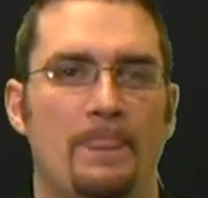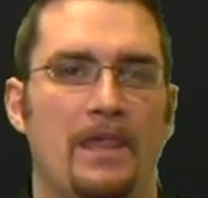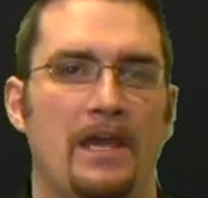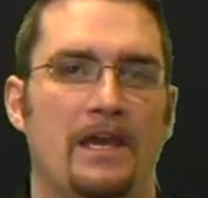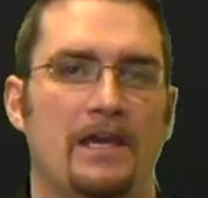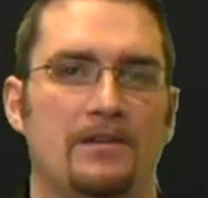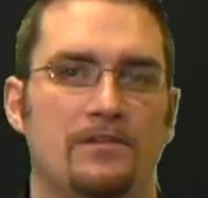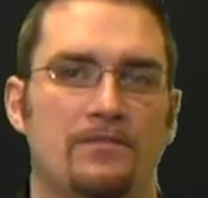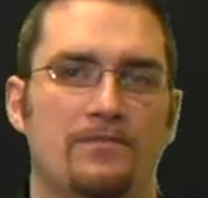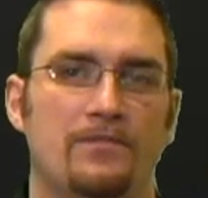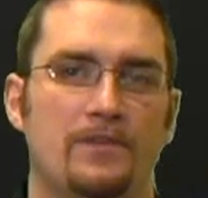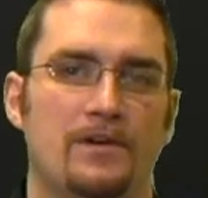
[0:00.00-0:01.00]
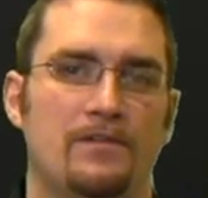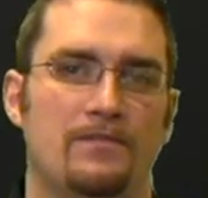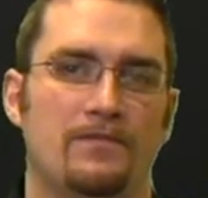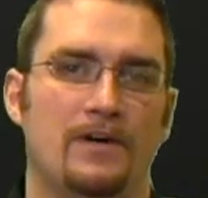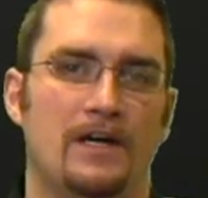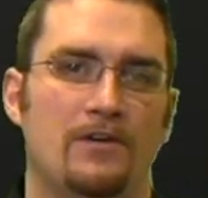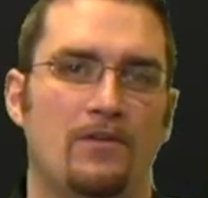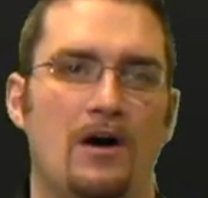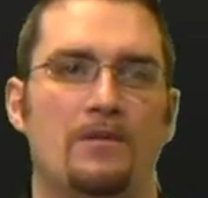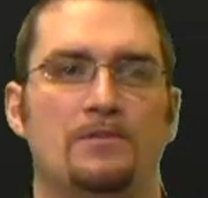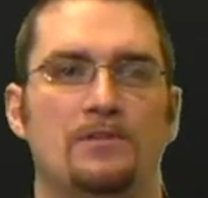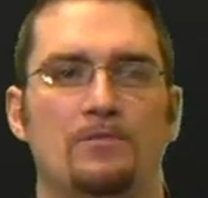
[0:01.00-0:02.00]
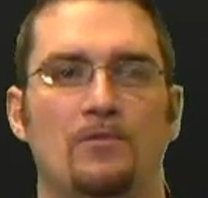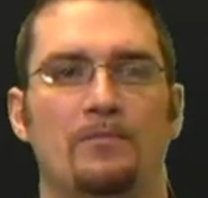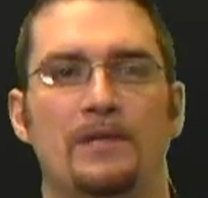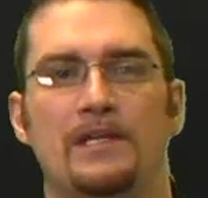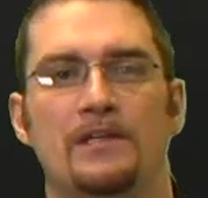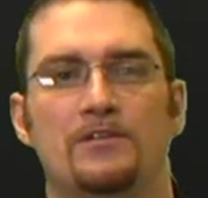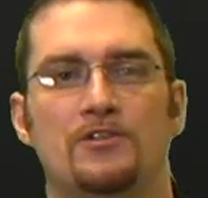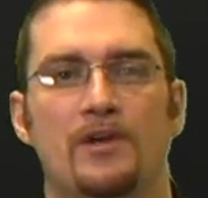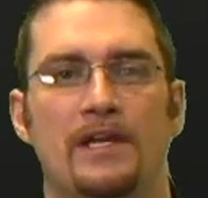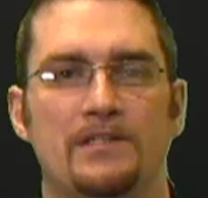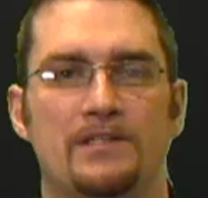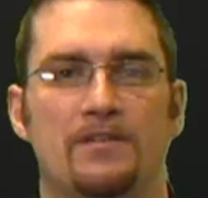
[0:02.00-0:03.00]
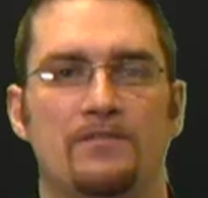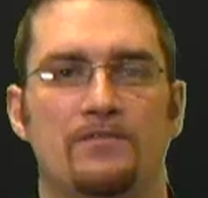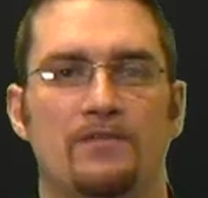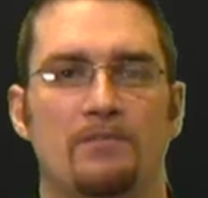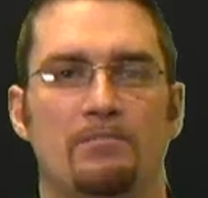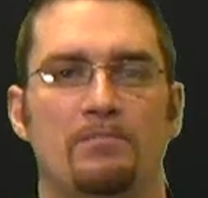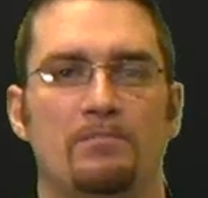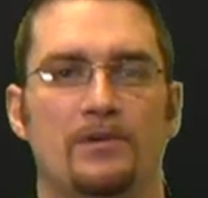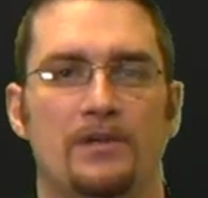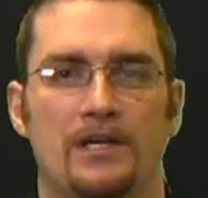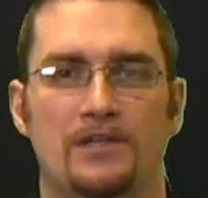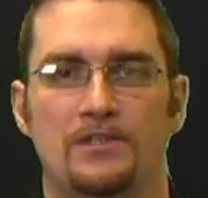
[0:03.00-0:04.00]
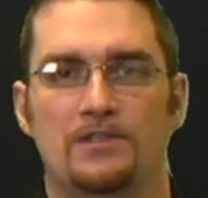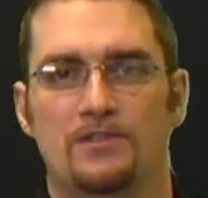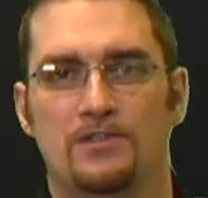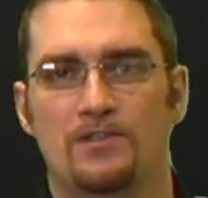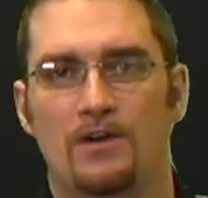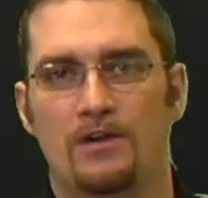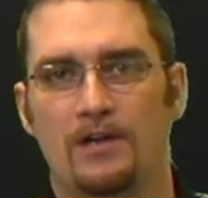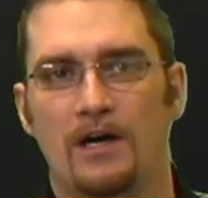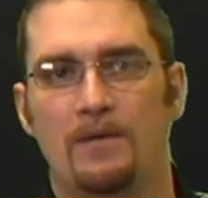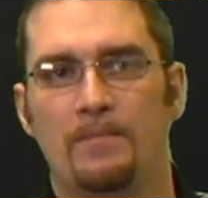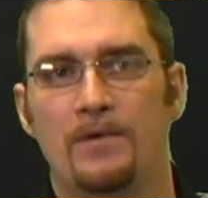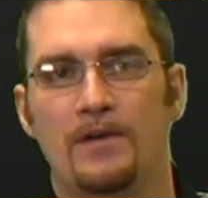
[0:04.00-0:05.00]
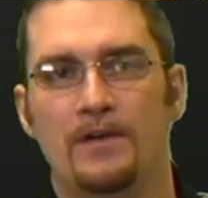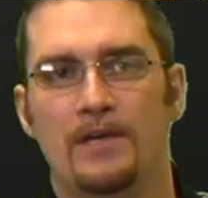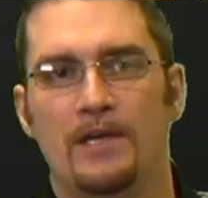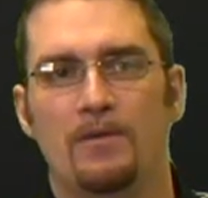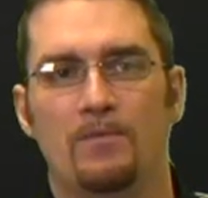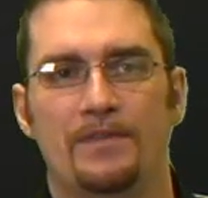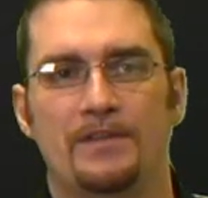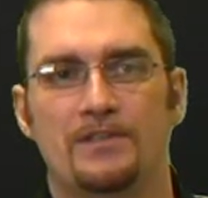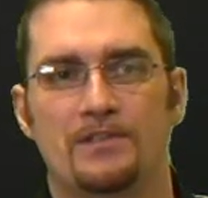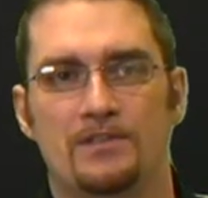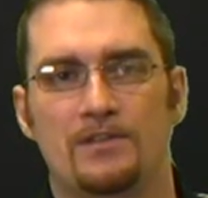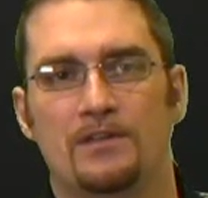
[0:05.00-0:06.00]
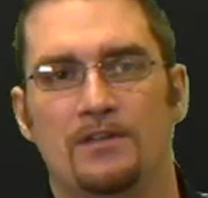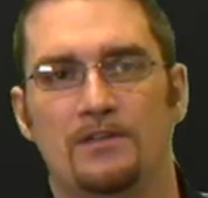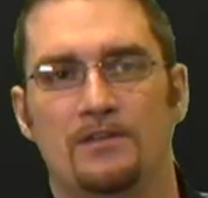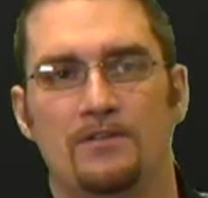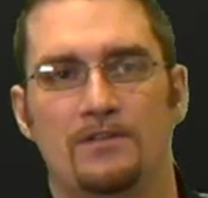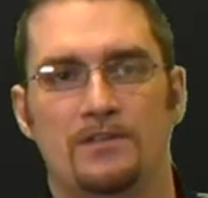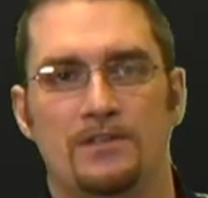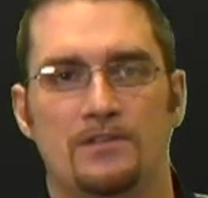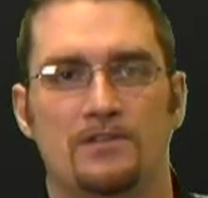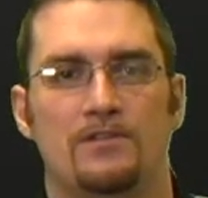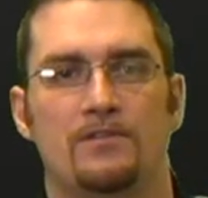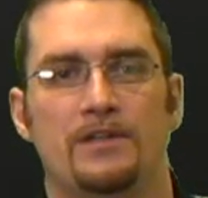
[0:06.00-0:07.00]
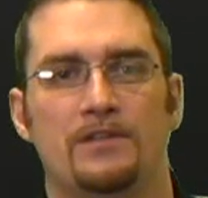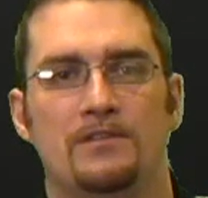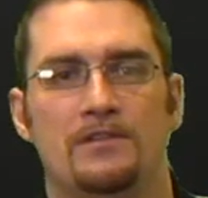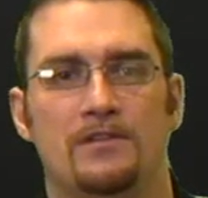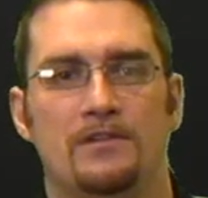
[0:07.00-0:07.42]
And your third and final option will be transient from production startup. And what this is going to do is it's going to